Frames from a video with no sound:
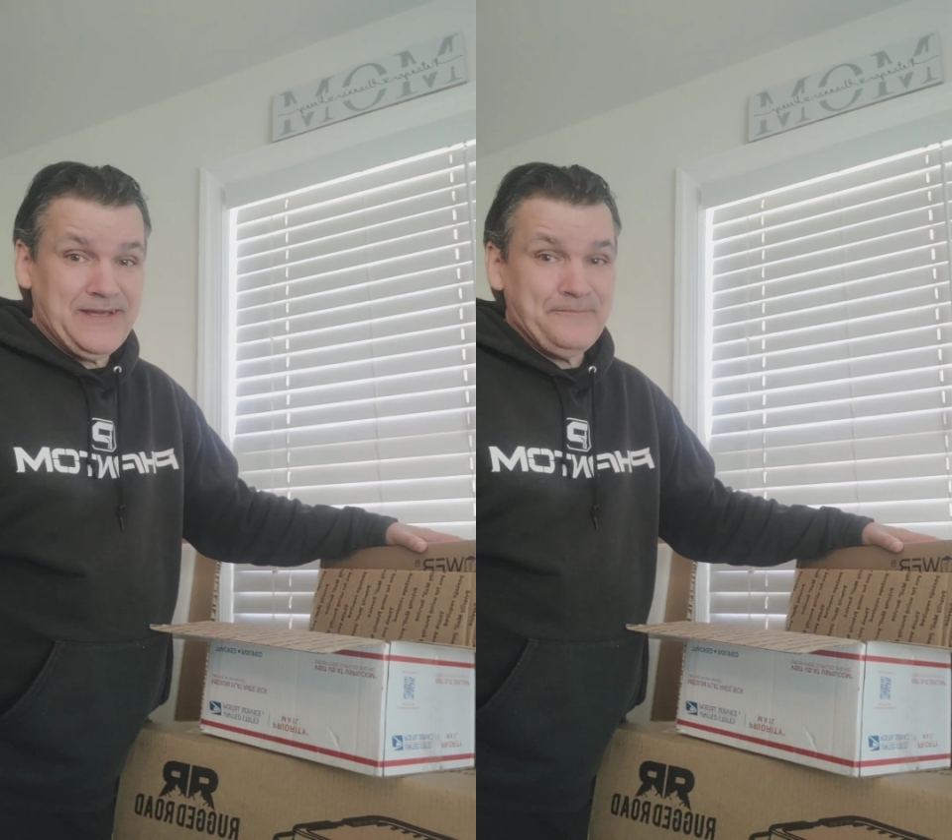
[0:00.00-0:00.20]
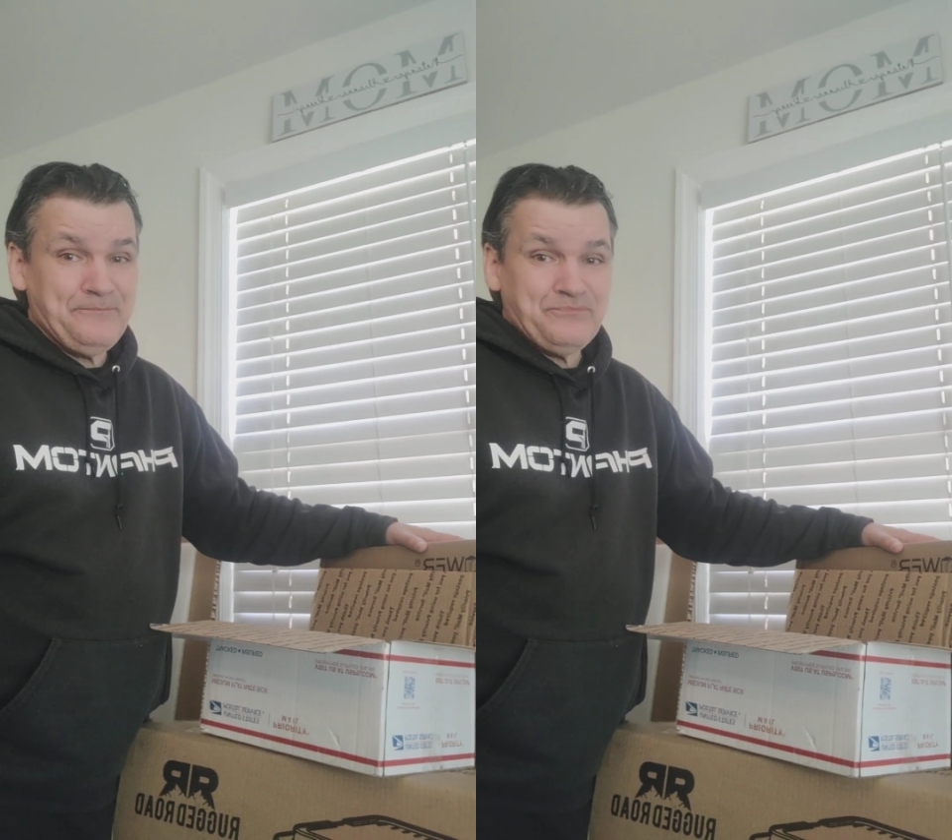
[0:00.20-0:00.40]

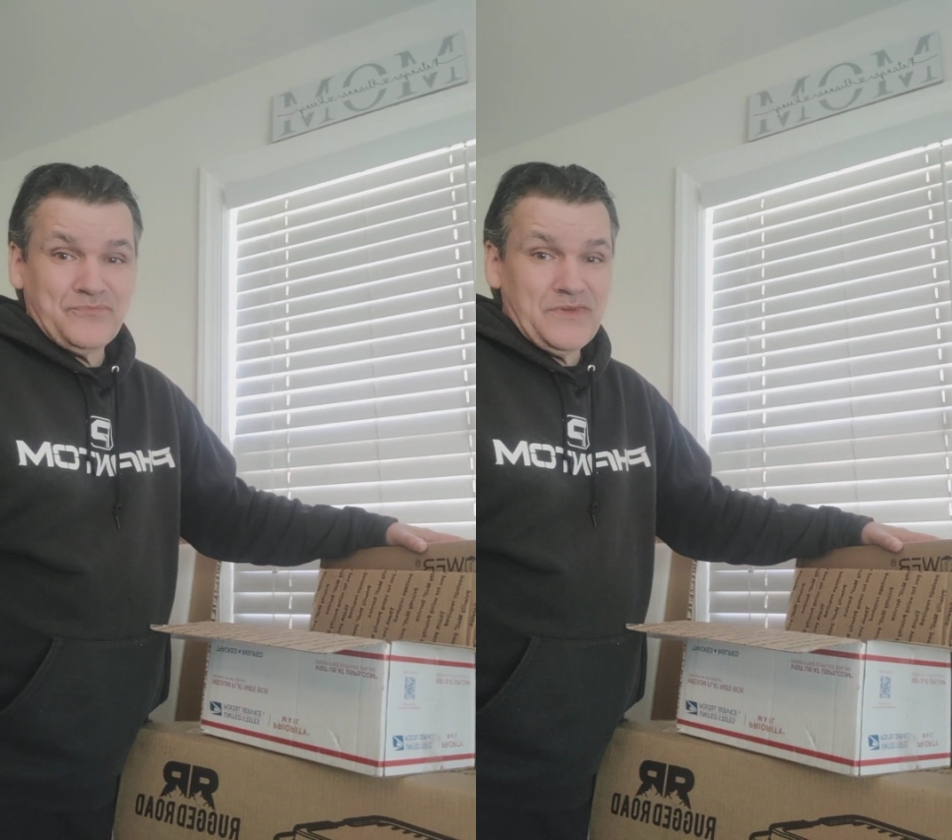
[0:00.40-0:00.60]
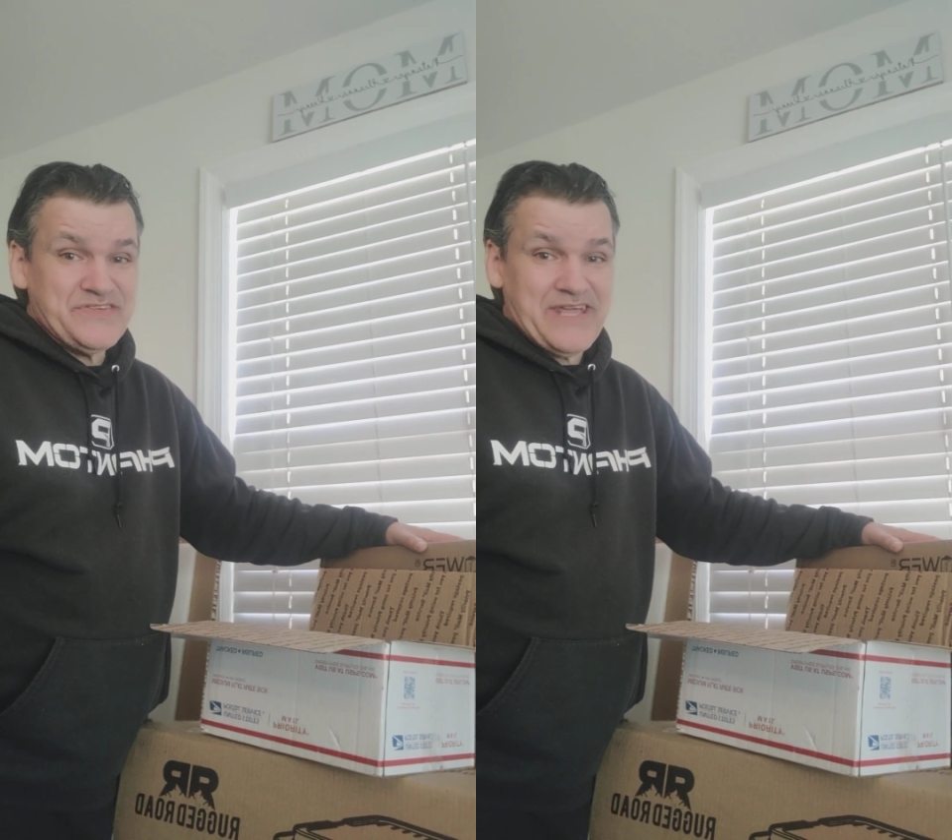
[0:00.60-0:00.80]

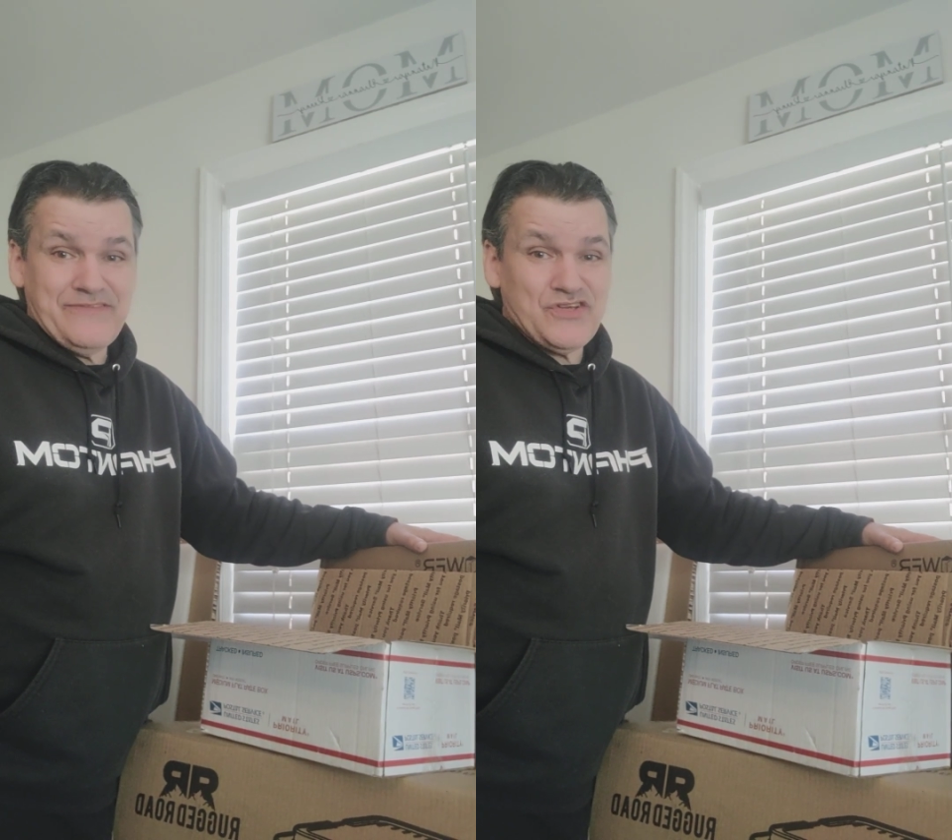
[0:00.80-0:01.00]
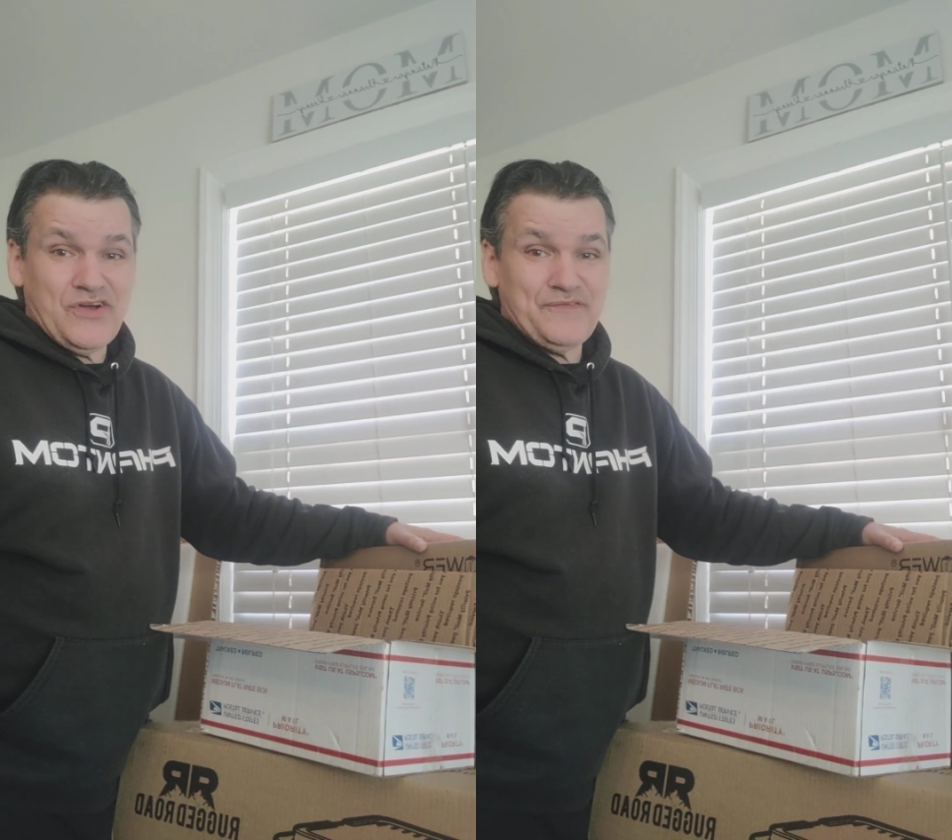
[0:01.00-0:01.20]
Saves you on